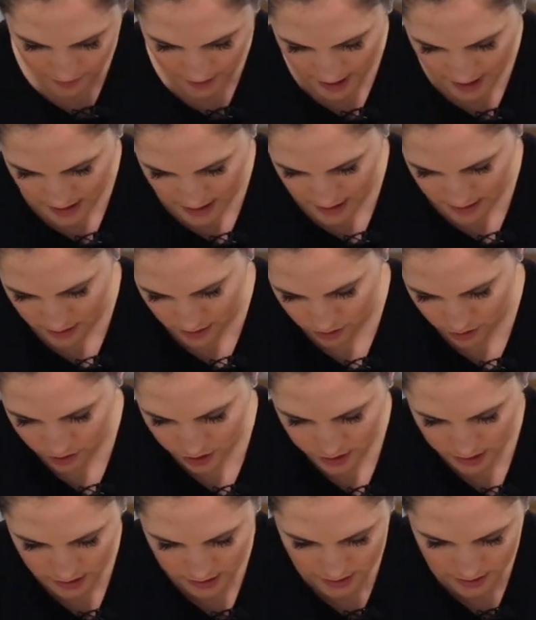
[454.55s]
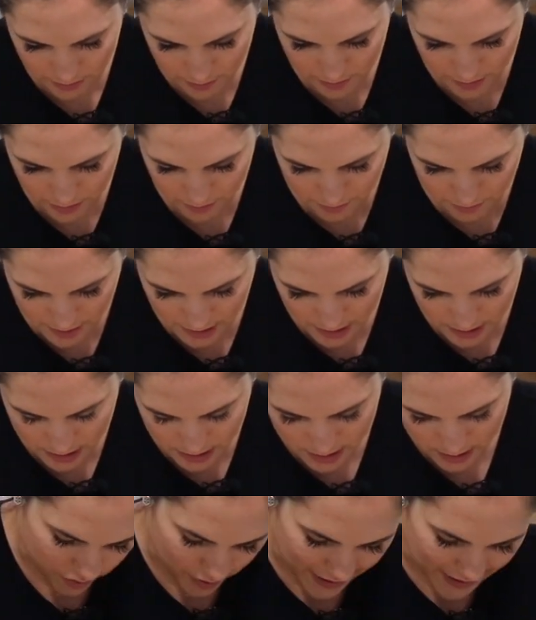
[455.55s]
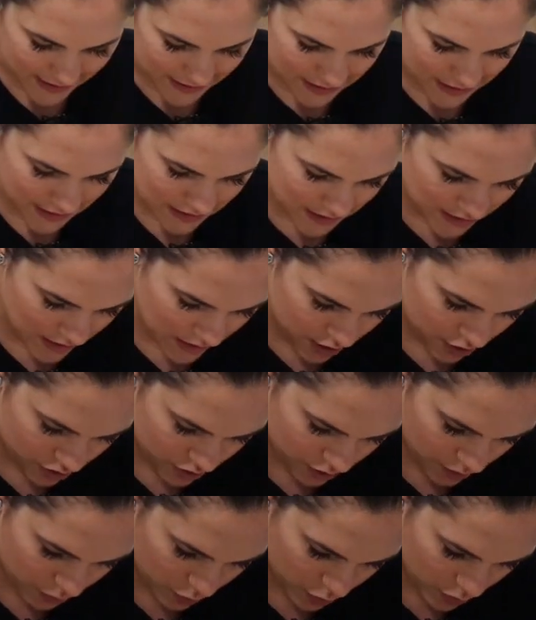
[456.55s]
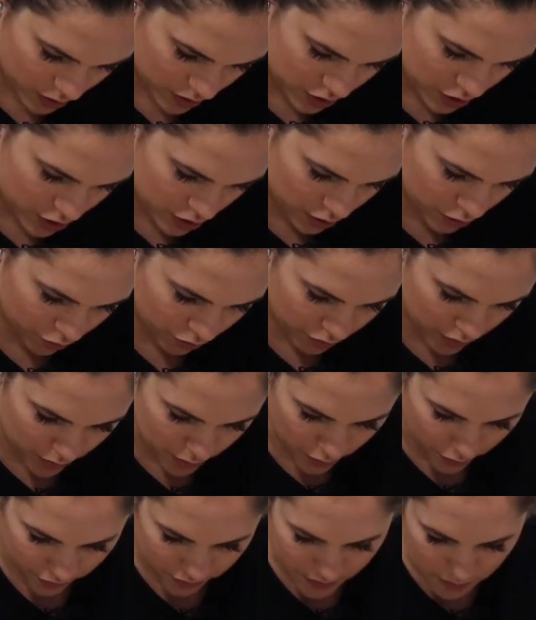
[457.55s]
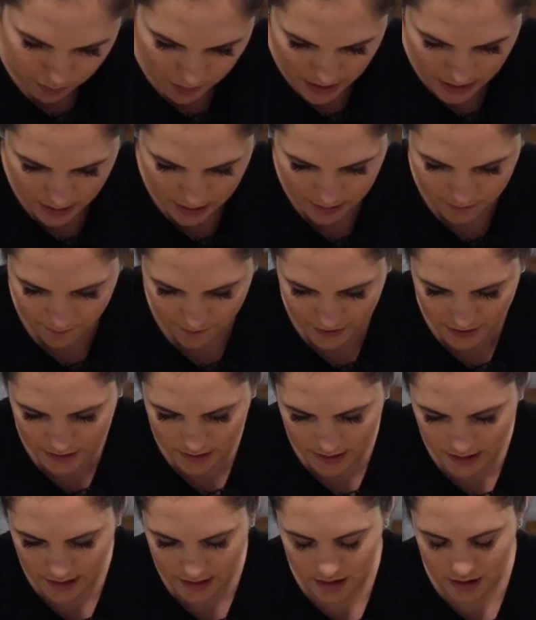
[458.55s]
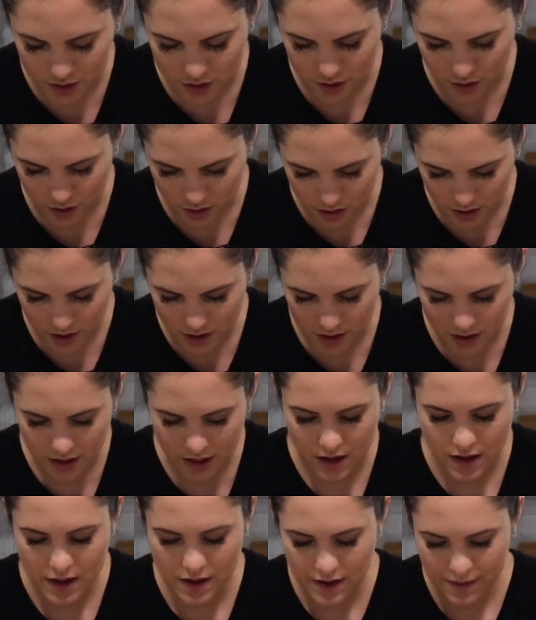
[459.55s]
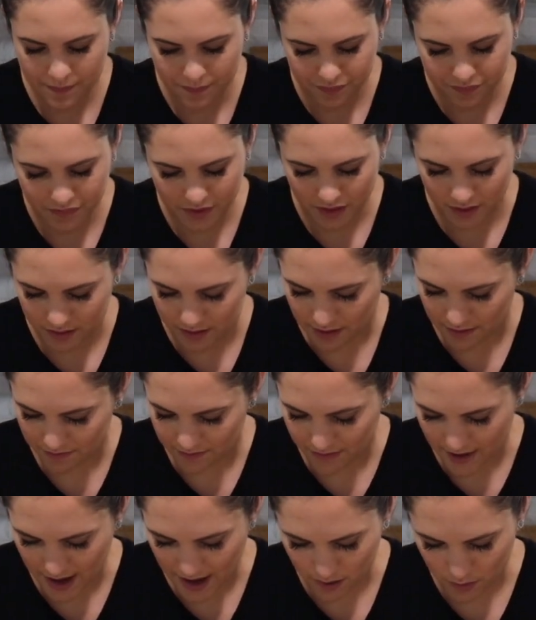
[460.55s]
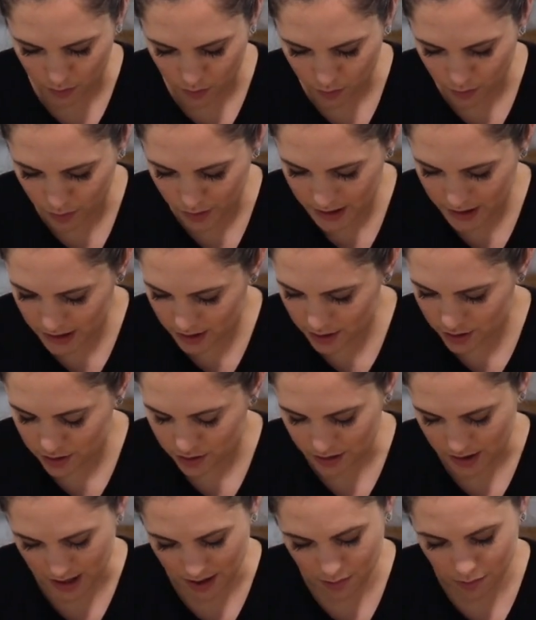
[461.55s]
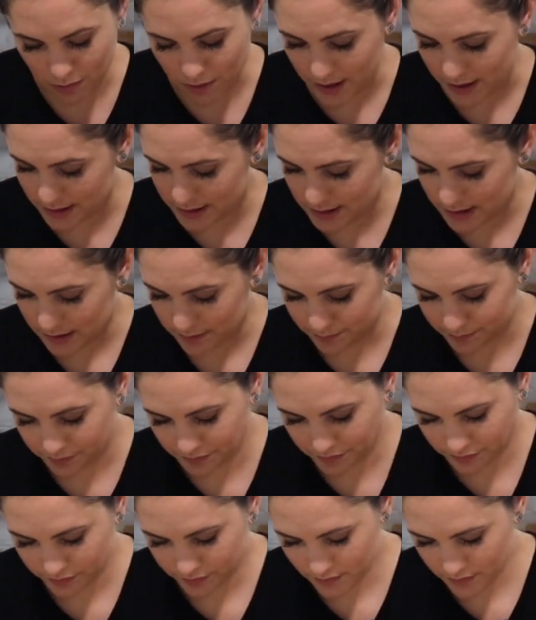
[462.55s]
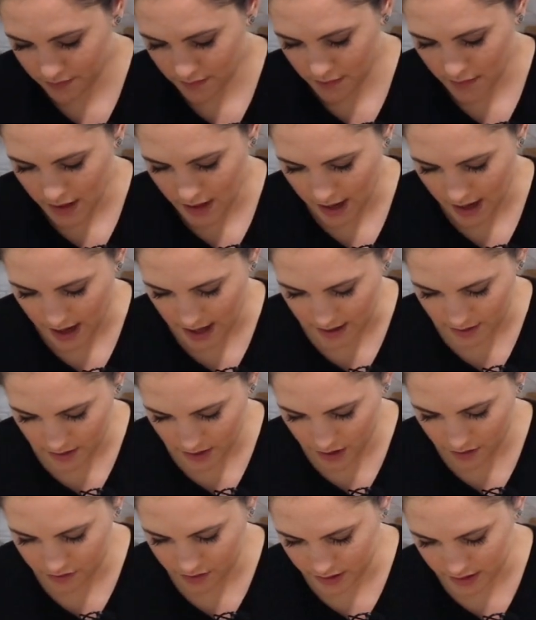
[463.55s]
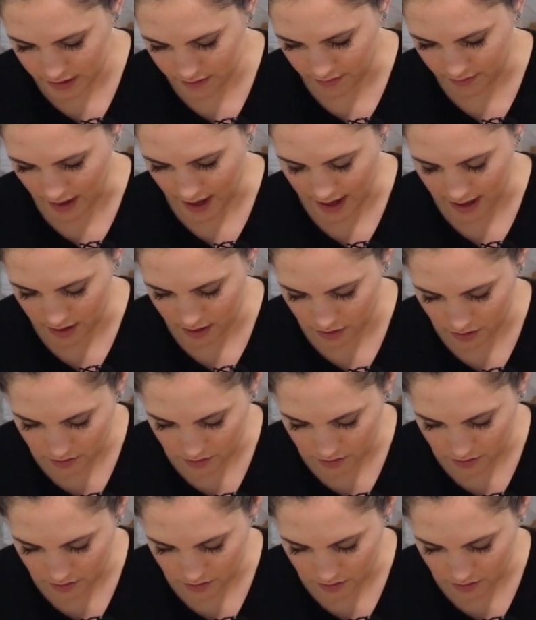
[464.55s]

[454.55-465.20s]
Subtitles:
fat, and then there's a little bit of meat right in here. So I'm going to remove the meat and then discard the fat. We do not want any of this fat.